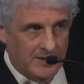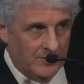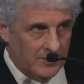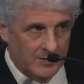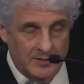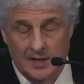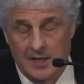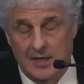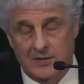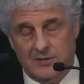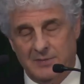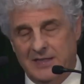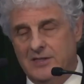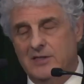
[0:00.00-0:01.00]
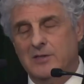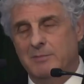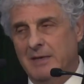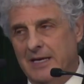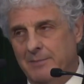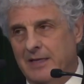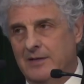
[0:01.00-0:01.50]
Other species
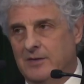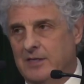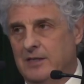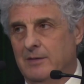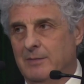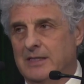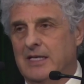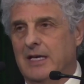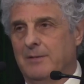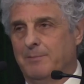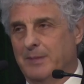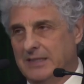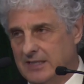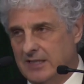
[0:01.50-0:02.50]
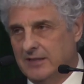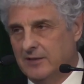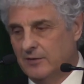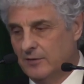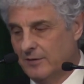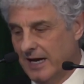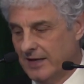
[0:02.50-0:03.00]
may be able to imitate
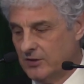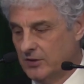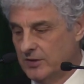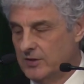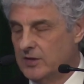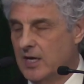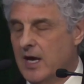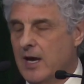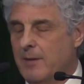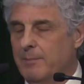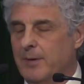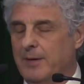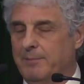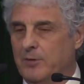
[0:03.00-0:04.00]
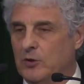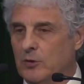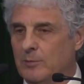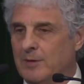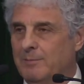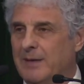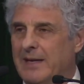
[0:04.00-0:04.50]
particular actions, but
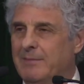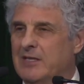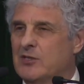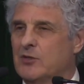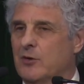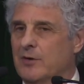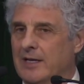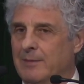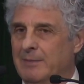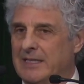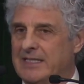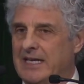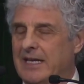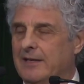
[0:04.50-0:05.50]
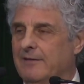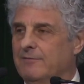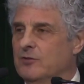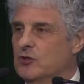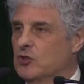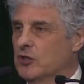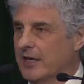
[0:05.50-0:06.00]
human babies are
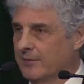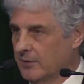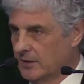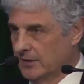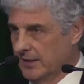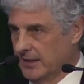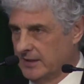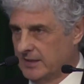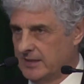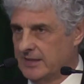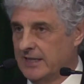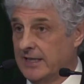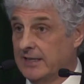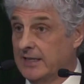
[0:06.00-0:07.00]
imitative generalists.